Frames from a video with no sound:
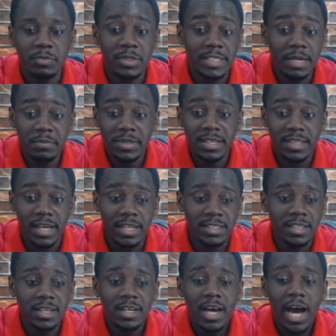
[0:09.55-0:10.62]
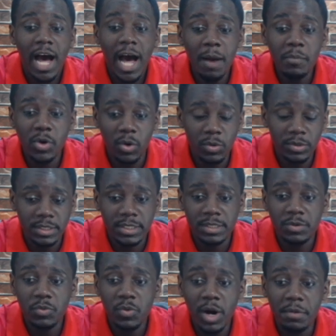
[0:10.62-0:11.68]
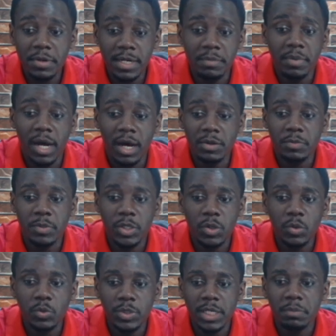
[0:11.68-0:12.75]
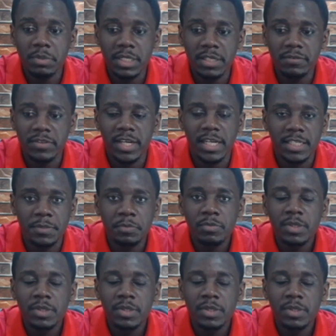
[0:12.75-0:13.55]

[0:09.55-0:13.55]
Something that I'm not worried about, because I believe that